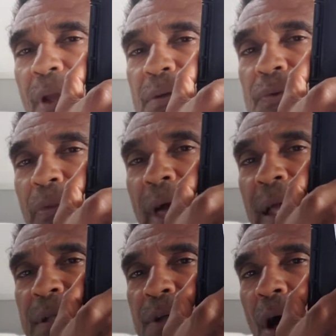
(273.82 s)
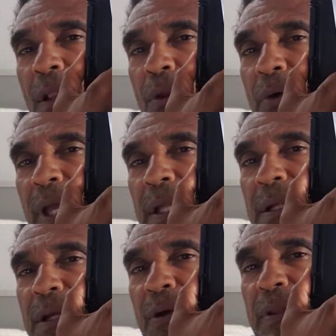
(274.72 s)
So that is all
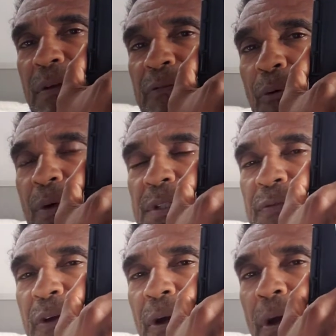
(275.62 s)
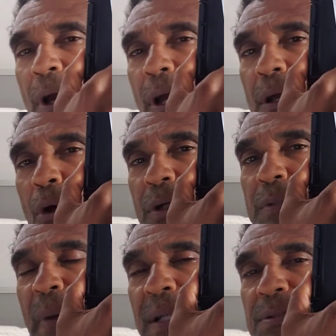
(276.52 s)
located here at the fourth sphere.
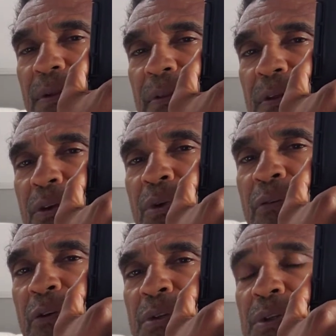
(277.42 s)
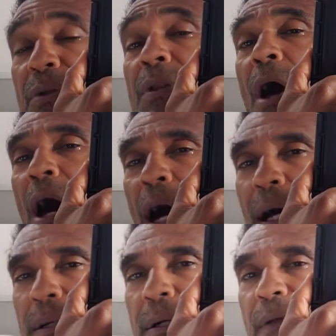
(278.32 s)
Corresponds to the universal
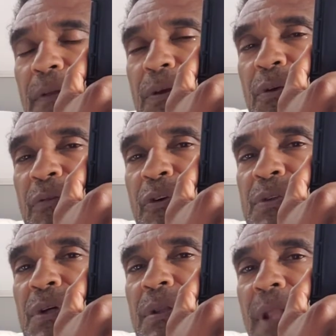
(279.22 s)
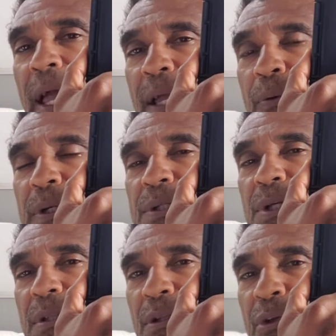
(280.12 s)
law, the universal language,
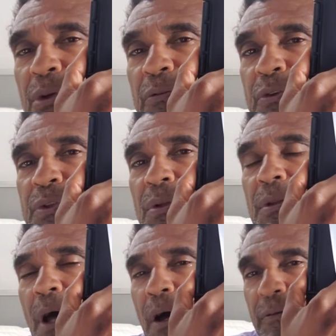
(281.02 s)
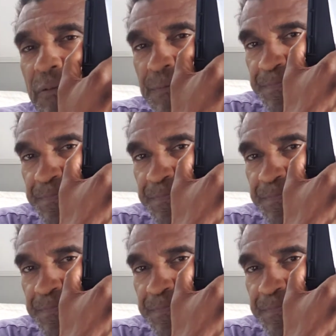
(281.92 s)
and the universal love.